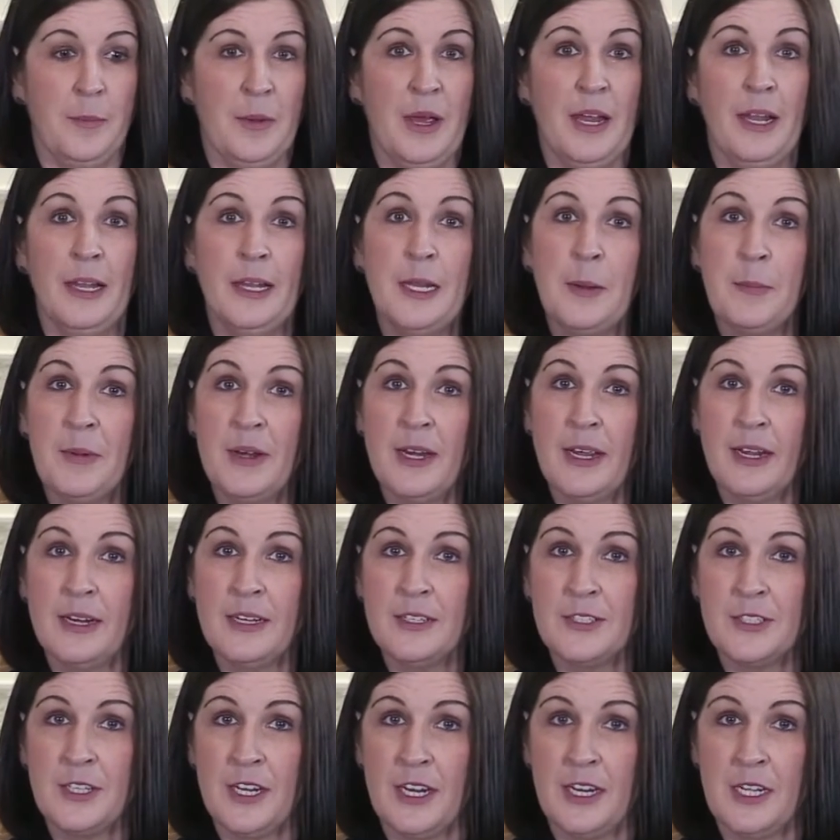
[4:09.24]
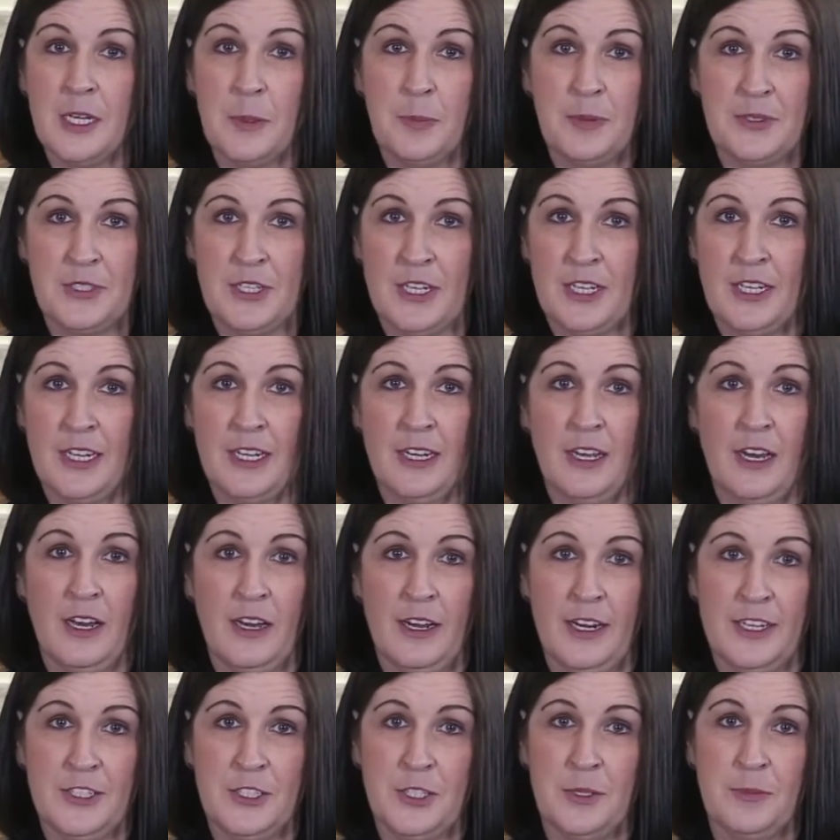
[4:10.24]
eliminate any particular
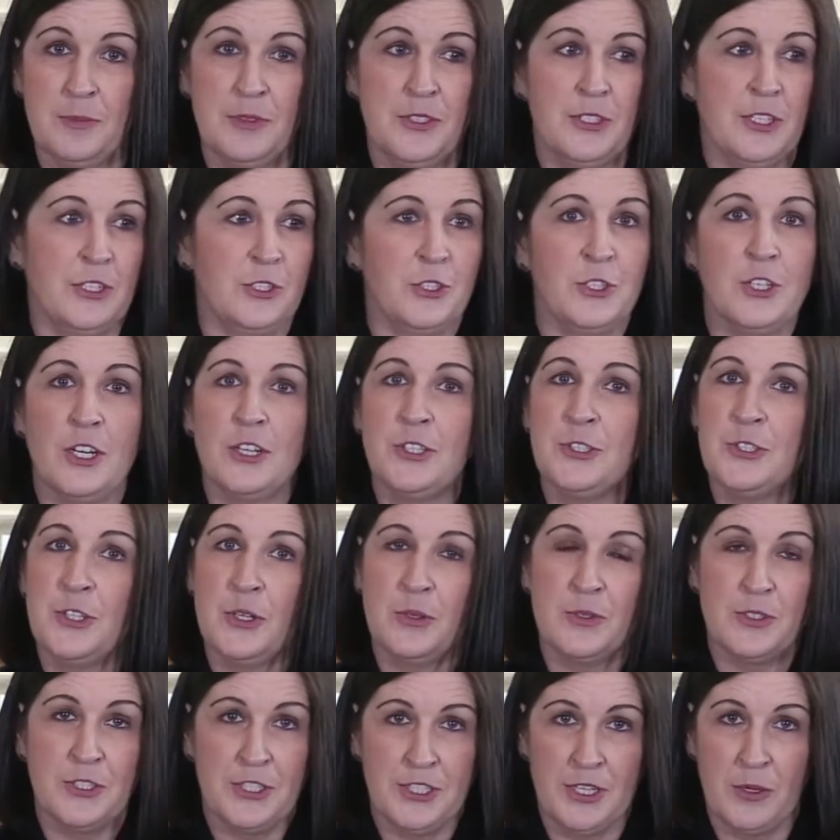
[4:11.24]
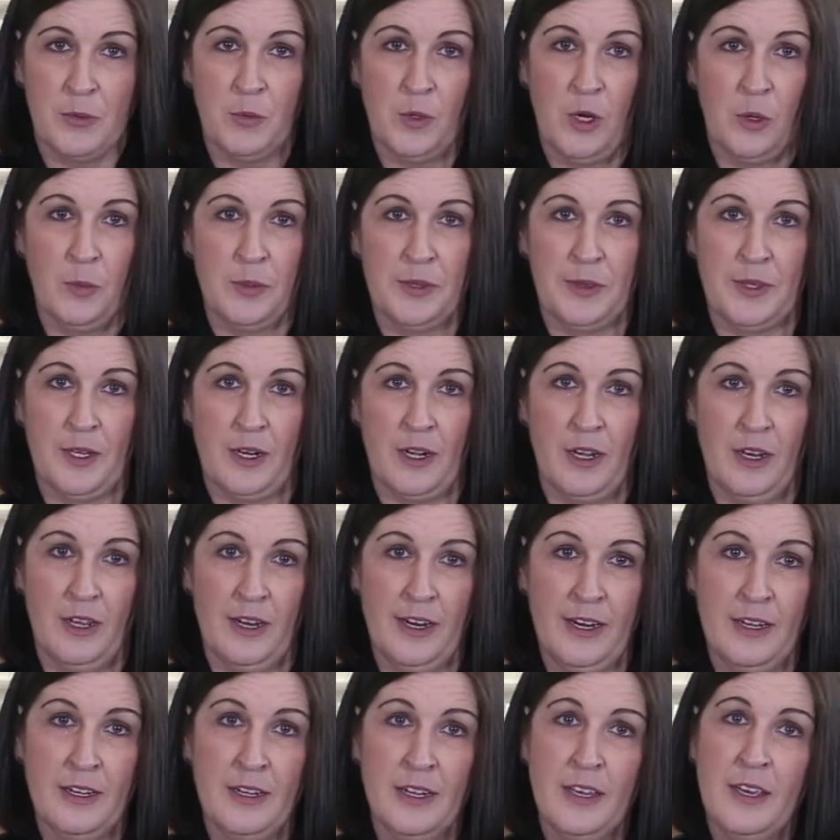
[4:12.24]
items that just don't sit well with the
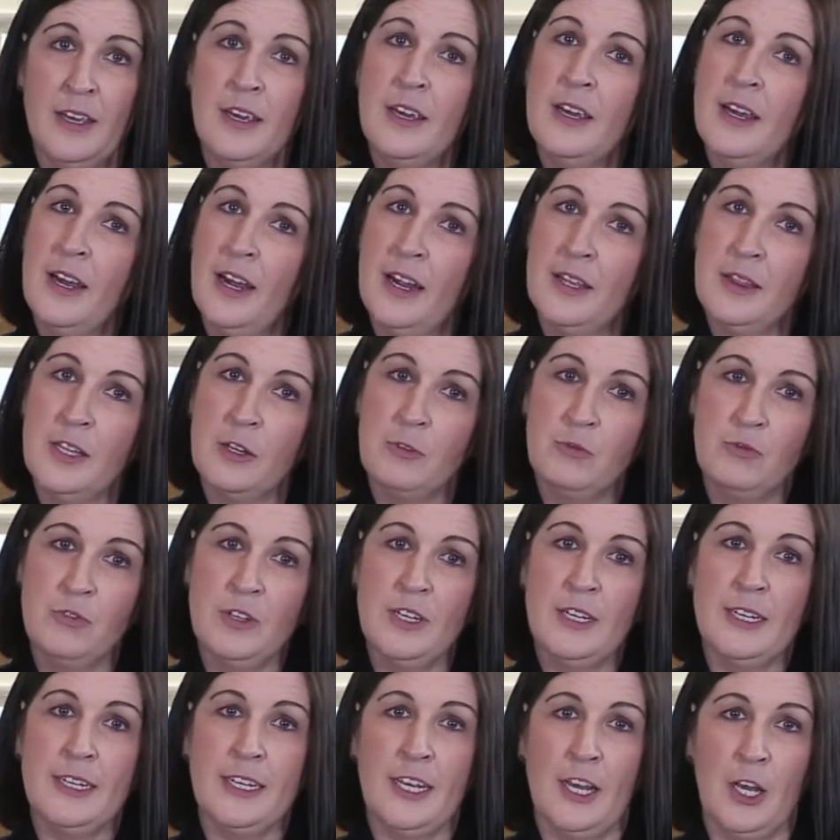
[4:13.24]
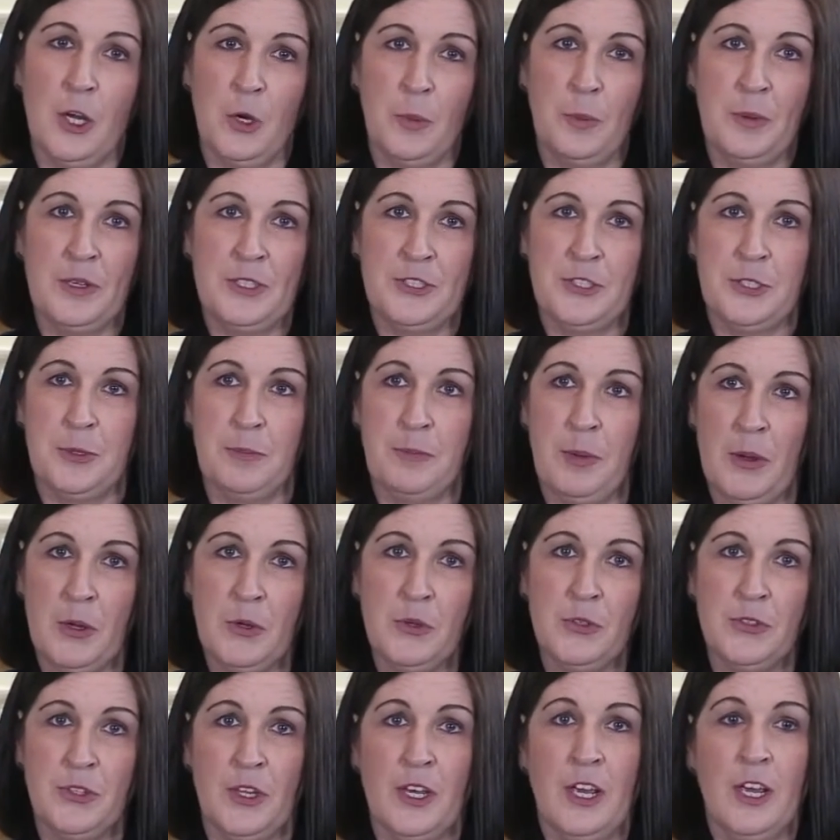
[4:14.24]
client, and they really help us to
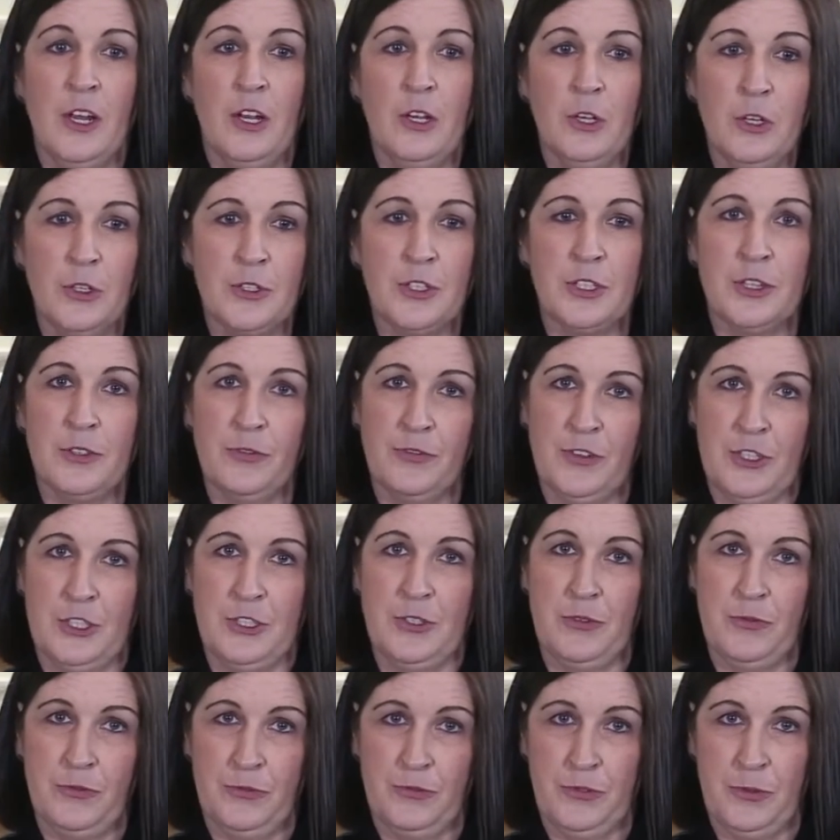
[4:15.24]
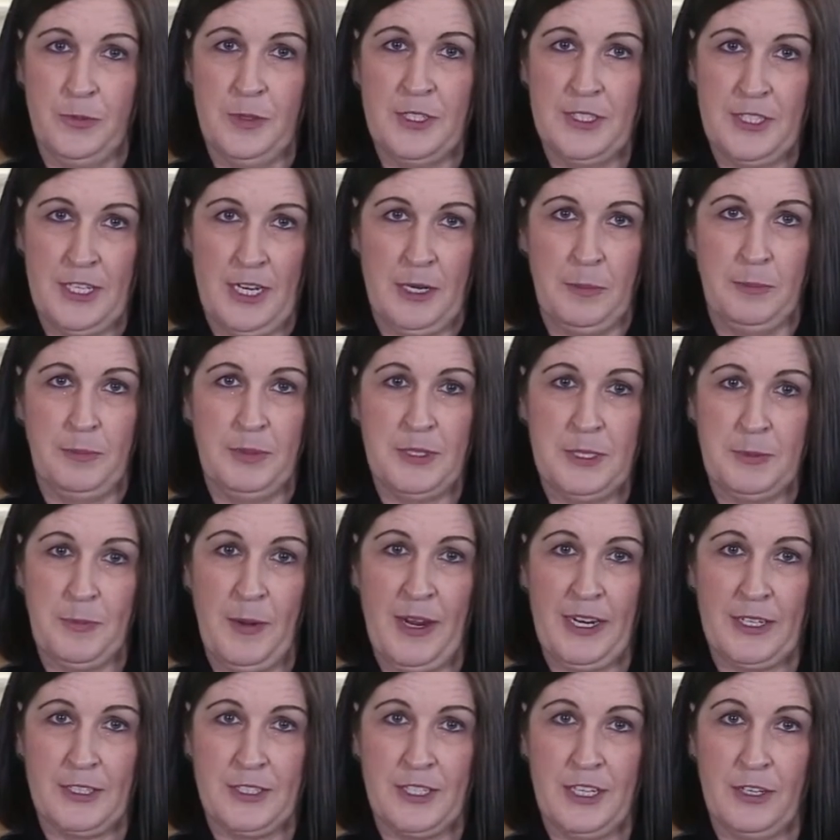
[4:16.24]
both look at the vision from the same
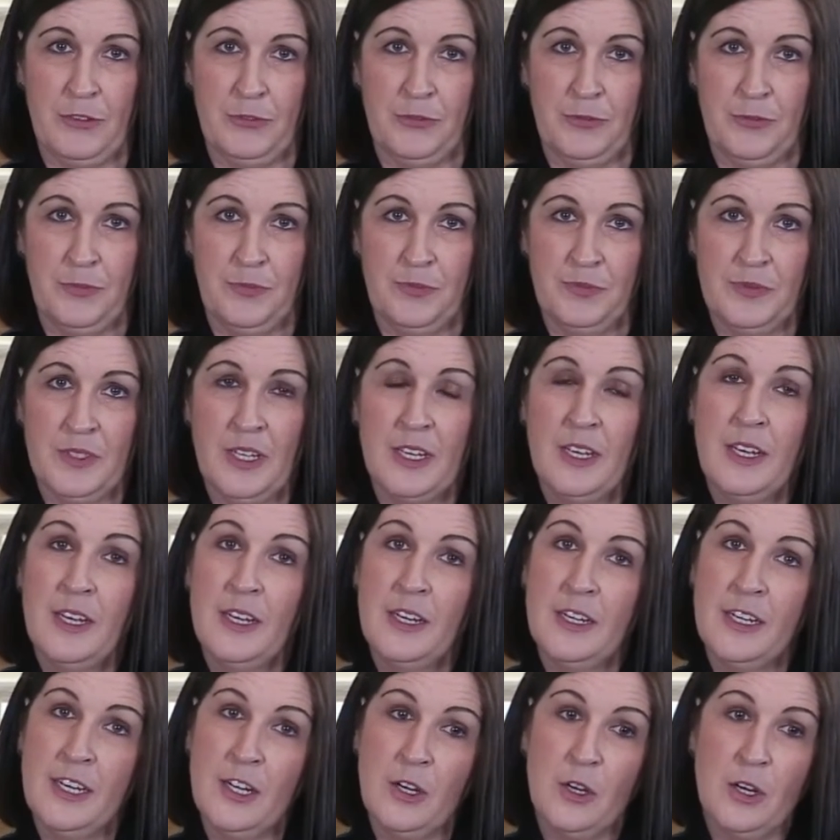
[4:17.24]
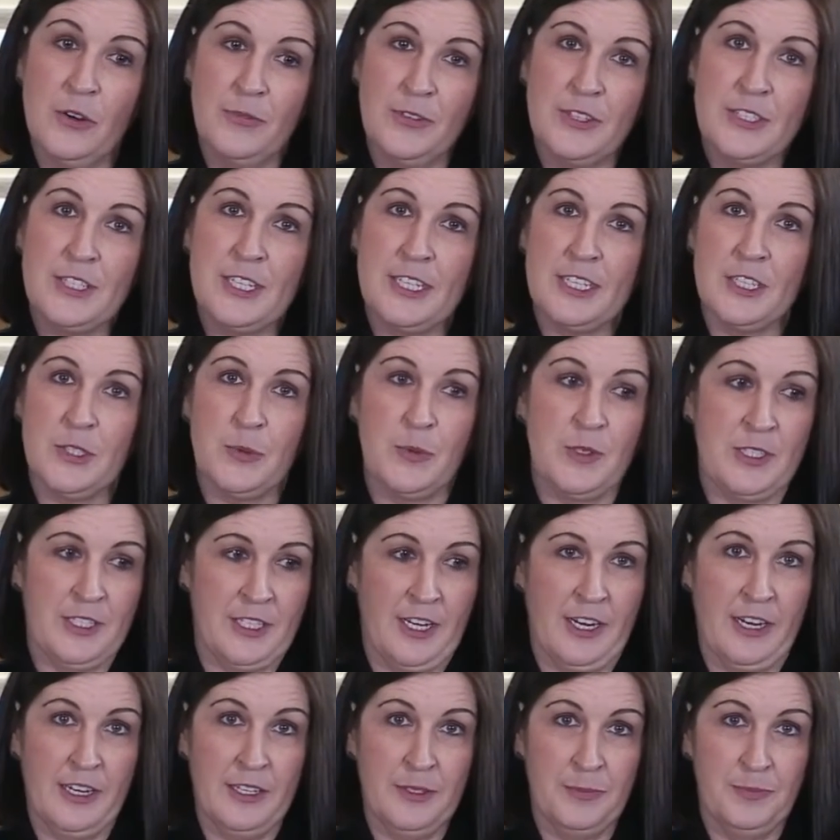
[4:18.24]
perspective. Now, obviously, as we
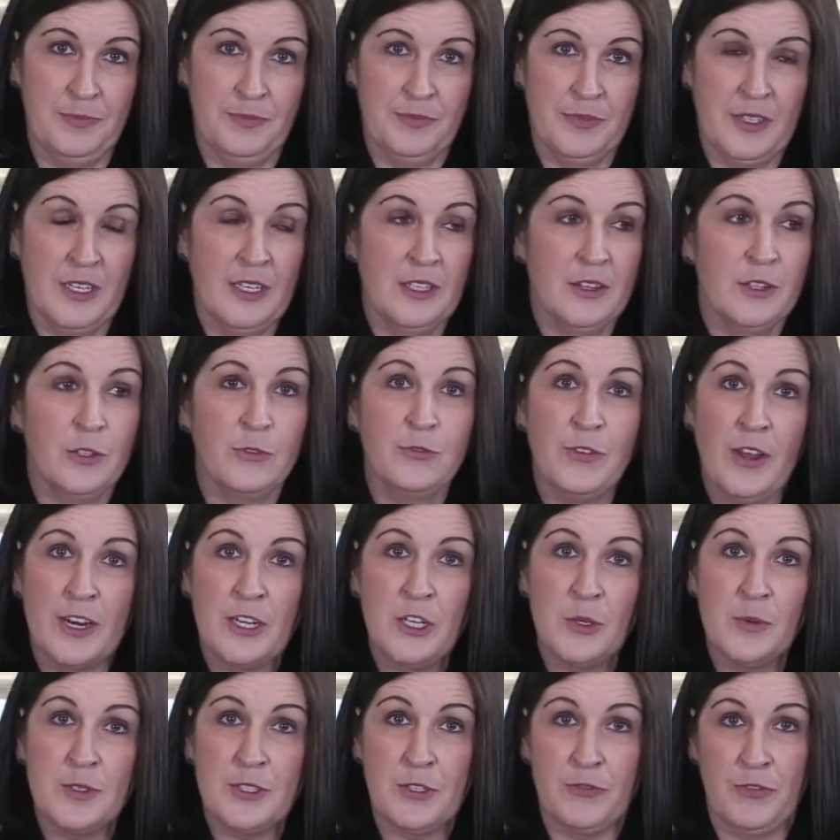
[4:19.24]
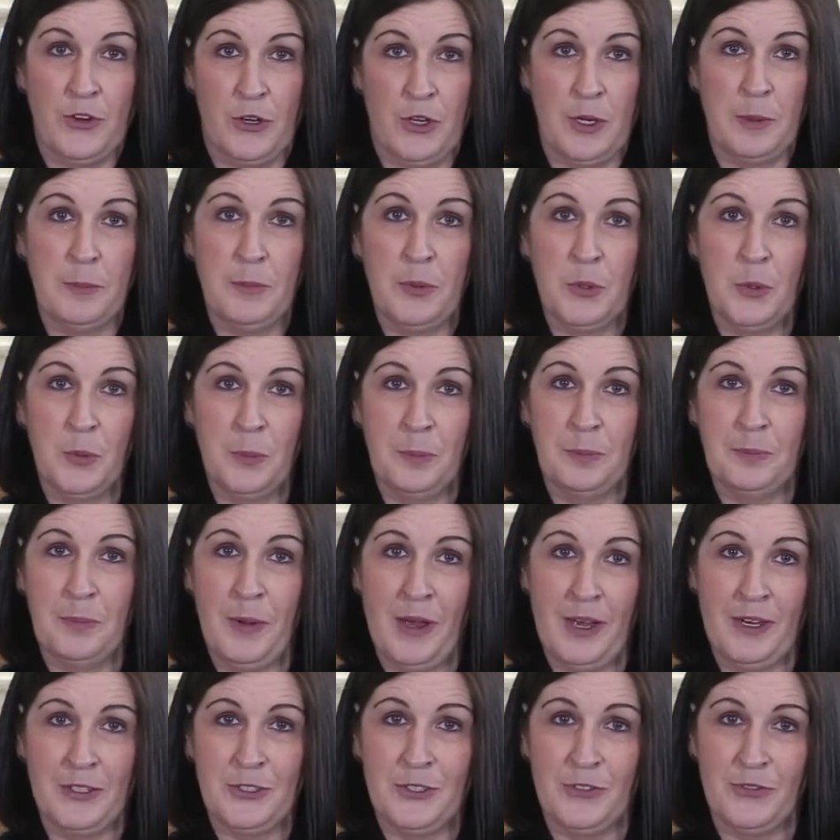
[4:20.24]
said, the venue is a very important
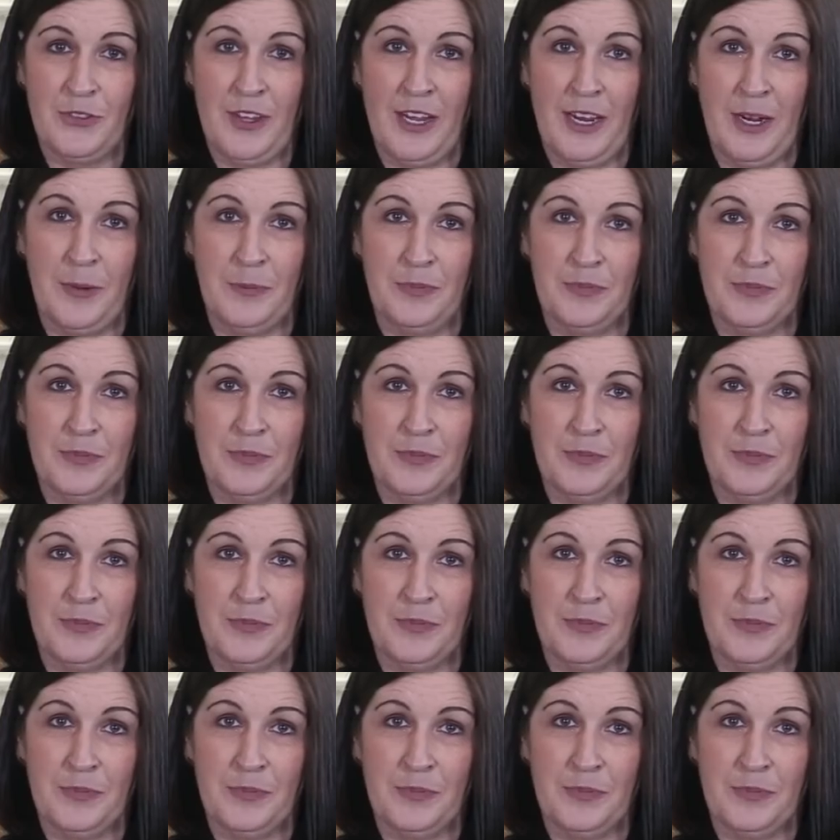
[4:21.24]
part of that.